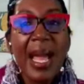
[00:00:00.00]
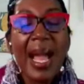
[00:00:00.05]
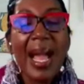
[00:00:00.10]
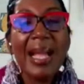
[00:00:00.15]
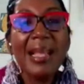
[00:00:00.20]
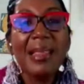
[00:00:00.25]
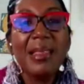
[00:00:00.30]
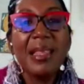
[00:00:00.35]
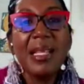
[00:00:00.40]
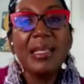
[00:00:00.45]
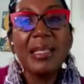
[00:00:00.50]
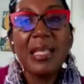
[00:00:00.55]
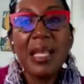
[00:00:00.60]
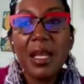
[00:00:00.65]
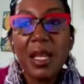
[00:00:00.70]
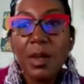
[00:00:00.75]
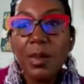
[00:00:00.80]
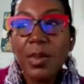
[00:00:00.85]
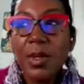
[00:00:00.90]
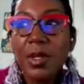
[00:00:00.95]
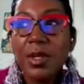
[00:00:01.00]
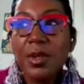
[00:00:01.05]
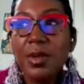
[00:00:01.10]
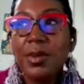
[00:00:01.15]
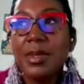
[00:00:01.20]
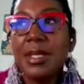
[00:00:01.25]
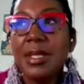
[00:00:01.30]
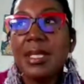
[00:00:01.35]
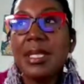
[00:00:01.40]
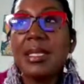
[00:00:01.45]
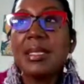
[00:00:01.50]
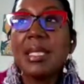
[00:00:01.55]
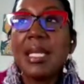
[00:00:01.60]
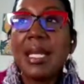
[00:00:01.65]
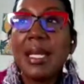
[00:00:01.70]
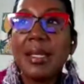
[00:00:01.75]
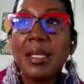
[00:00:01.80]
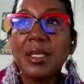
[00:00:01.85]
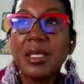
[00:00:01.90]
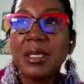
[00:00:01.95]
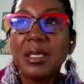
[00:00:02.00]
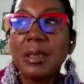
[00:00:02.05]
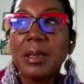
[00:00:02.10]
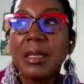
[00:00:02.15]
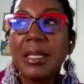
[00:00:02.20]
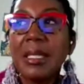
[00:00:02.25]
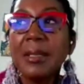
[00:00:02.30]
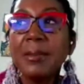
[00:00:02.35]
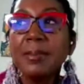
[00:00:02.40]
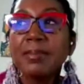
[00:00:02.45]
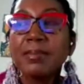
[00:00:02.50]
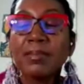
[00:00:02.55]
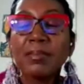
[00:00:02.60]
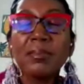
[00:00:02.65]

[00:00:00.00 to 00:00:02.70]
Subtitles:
I think that he would use it intelligently.